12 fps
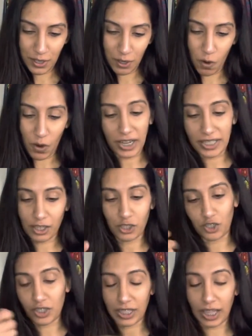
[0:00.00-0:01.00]
Or it's
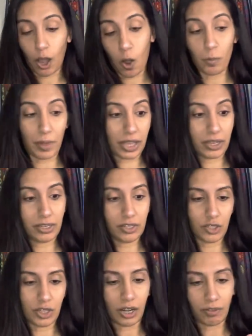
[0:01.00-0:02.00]
actually just like open.
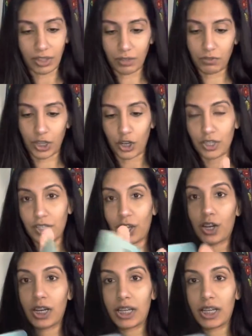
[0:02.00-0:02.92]
She's not even lifting her skirt.